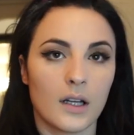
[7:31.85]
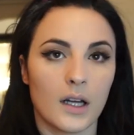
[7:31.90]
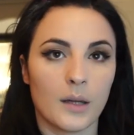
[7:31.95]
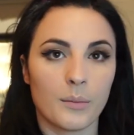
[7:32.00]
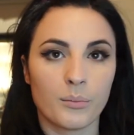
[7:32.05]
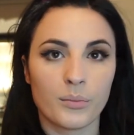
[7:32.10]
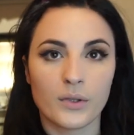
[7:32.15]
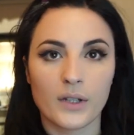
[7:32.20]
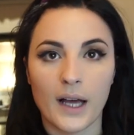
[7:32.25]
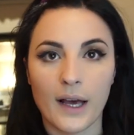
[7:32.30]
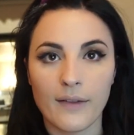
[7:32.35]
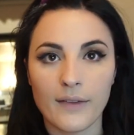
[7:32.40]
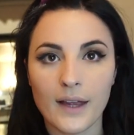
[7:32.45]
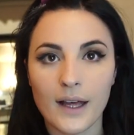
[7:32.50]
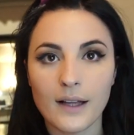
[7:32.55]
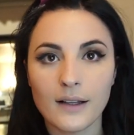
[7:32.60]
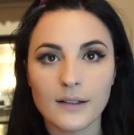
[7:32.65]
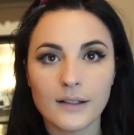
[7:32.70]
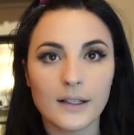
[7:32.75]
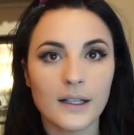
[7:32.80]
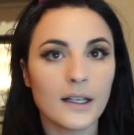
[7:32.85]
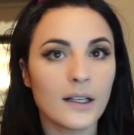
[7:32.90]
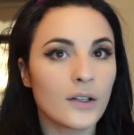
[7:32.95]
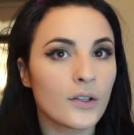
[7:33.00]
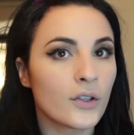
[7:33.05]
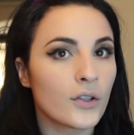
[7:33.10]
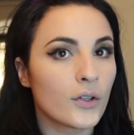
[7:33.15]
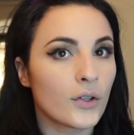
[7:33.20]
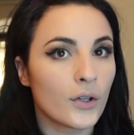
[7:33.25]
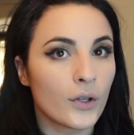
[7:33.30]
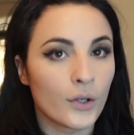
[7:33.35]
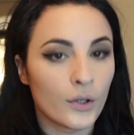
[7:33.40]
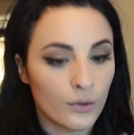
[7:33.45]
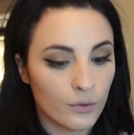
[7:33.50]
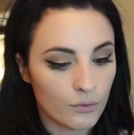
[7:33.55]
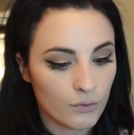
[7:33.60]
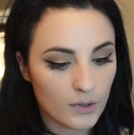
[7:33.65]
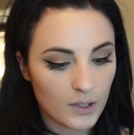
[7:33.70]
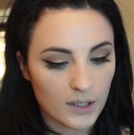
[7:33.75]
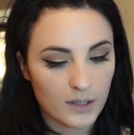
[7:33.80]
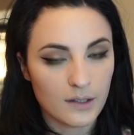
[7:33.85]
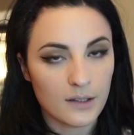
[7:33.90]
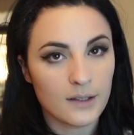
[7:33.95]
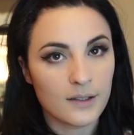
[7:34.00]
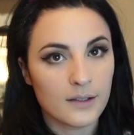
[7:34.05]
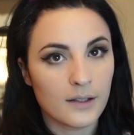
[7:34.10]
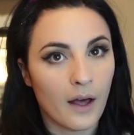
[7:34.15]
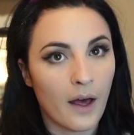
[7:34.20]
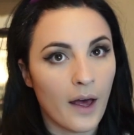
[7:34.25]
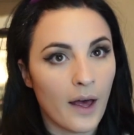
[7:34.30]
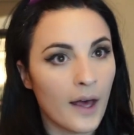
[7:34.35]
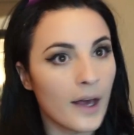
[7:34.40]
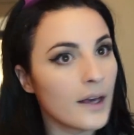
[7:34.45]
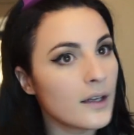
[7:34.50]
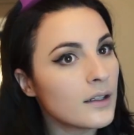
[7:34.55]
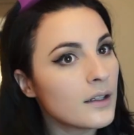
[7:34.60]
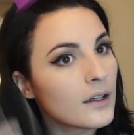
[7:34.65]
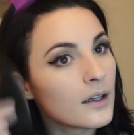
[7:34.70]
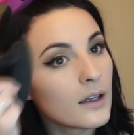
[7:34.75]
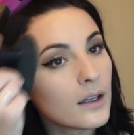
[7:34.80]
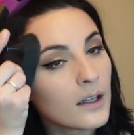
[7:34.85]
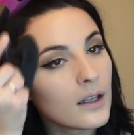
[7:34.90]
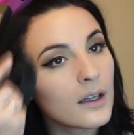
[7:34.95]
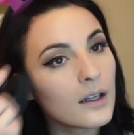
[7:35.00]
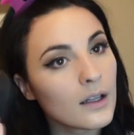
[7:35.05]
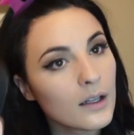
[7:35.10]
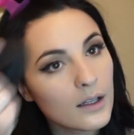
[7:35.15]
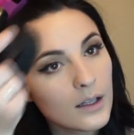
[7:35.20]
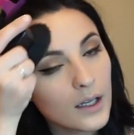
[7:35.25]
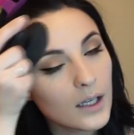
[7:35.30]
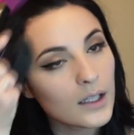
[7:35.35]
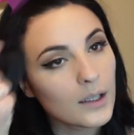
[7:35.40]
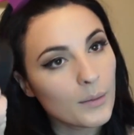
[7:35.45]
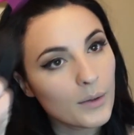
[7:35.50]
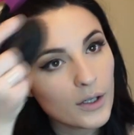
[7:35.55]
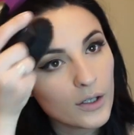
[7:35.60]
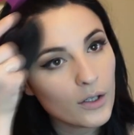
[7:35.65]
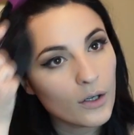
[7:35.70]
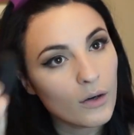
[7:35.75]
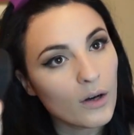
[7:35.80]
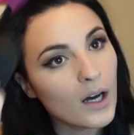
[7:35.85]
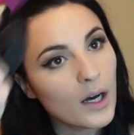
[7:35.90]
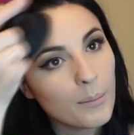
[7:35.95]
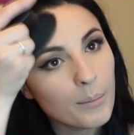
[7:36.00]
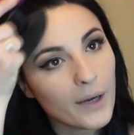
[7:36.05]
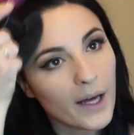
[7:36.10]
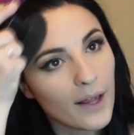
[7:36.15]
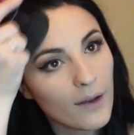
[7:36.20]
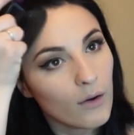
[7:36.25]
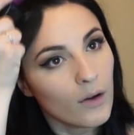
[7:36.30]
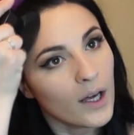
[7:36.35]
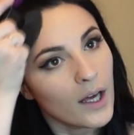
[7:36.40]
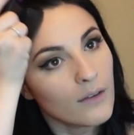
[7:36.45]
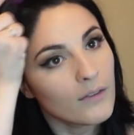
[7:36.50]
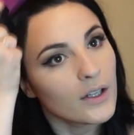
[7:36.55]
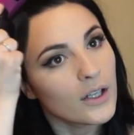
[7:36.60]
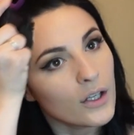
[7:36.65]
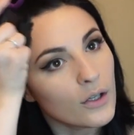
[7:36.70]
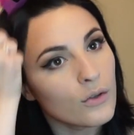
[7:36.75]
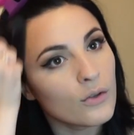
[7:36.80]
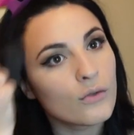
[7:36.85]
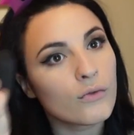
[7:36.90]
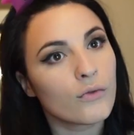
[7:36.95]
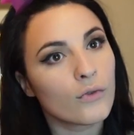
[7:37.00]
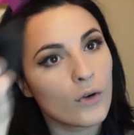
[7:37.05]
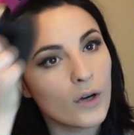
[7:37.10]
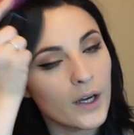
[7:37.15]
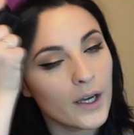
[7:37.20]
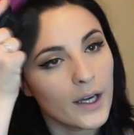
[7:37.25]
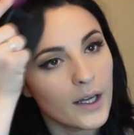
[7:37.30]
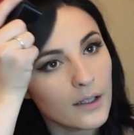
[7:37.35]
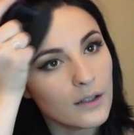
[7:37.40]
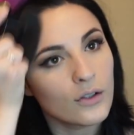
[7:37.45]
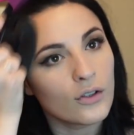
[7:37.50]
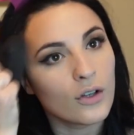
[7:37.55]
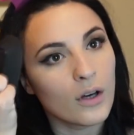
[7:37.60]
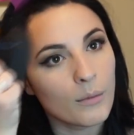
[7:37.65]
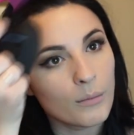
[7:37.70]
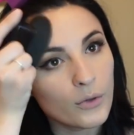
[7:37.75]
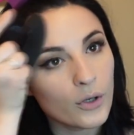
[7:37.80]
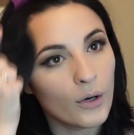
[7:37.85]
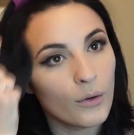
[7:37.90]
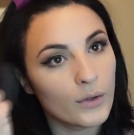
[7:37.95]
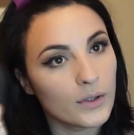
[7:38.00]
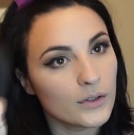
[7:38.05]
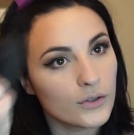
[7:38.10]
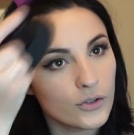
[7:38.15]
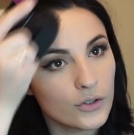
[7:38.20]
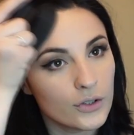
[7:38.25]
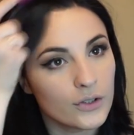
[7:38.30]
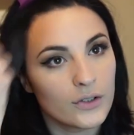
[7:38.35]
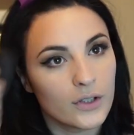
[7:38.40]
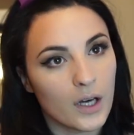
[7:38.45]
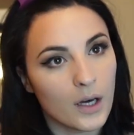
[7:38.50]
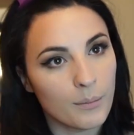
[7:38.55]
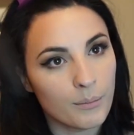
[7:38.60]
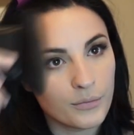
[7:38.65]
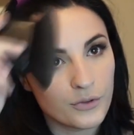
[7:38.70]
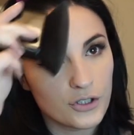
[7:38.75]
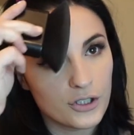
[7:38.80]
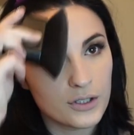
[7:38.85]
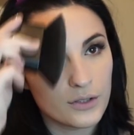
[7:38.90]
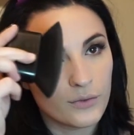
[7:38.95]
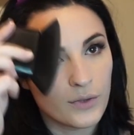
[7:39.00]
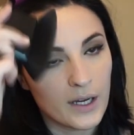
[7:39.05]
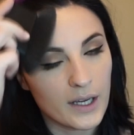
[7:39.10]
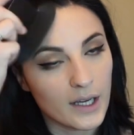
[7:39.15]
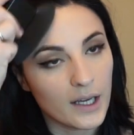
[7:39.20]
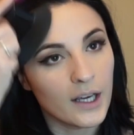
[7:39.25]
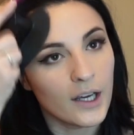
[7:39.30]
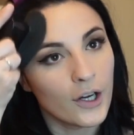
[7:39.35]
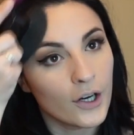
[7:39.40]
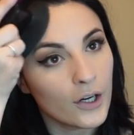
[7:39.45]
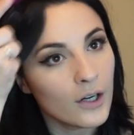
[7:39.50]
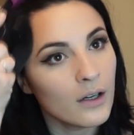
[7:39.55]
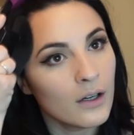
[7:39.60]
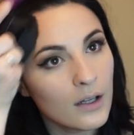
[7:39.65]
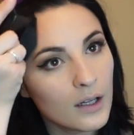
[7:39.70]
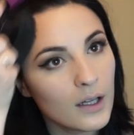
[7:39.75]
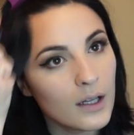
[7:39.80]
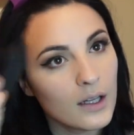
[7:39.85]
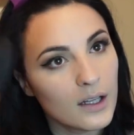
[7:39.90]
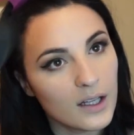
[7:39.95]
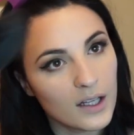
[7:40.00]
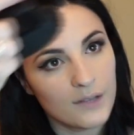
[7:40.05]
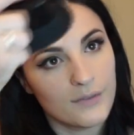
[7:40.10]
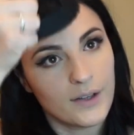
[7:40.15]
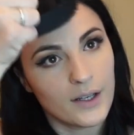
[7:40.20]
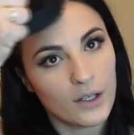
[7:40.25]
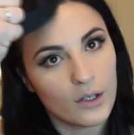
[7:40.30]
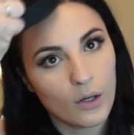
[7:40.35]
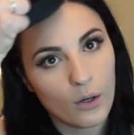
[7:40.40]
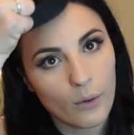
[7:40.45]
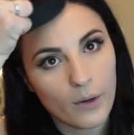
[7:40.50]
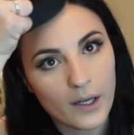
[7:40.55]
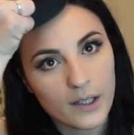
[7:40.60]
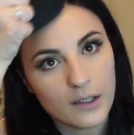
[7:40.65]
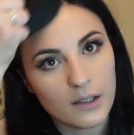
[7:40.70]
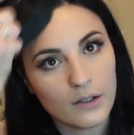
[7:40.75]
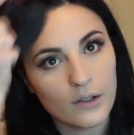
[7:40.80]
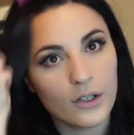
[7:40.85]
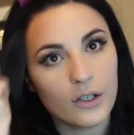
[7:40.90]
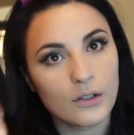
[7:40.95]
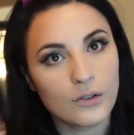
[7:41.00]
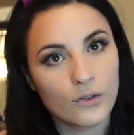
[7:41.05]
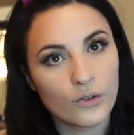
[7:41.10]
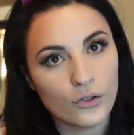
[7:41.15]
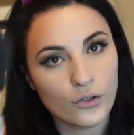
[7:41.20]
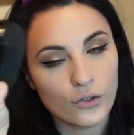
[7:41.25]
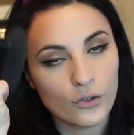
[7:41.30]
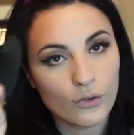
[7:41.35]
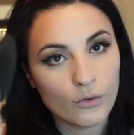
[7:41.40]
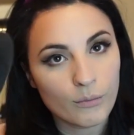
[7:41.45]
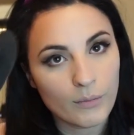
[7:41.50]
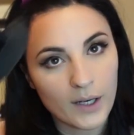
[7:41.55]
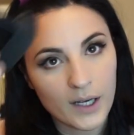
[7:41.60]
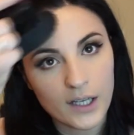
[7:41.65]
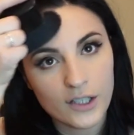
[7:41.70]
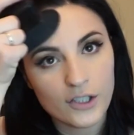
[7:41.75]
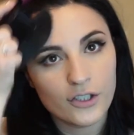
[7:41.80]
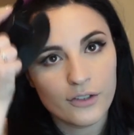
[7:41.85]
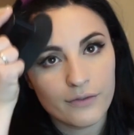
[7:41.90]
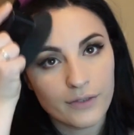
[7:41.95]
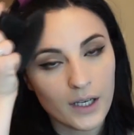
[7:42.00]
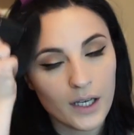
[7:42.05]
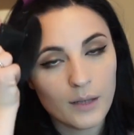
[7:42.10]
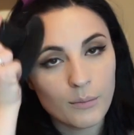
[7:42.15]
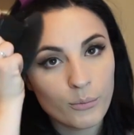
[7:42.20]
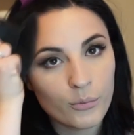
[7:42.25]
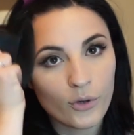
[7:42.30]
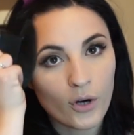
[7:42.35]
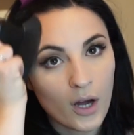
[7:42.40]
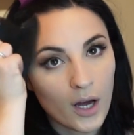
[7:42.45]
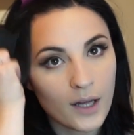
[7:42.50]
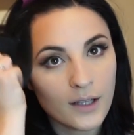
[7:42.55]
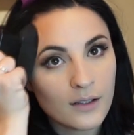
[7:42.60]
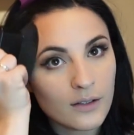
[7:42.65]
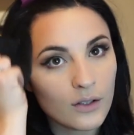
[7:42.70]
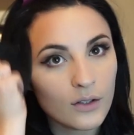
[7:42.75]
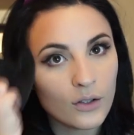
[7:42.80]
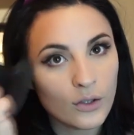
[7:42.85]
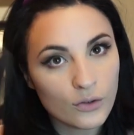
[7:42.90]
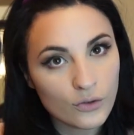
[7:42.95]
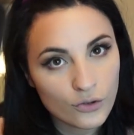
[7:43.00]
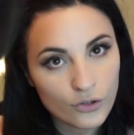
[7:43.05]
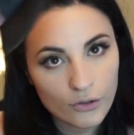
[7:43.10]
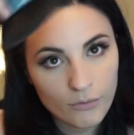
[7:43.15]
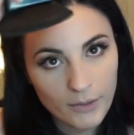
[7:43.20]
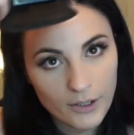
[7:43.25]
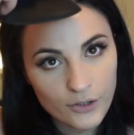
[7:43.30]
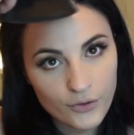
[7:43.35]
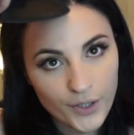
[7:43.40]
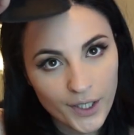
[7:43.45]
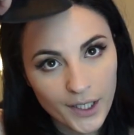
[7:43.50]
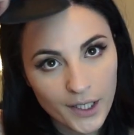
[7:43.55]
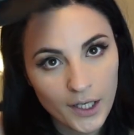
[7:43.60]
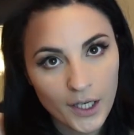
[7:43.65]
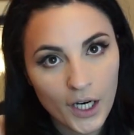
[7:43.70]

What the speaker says: apply that like so on the side. And I'm gonna go up. I don't have a huge forehead, so I'm going to stop just right here. If I go in a little too much, if I bronze a little too much right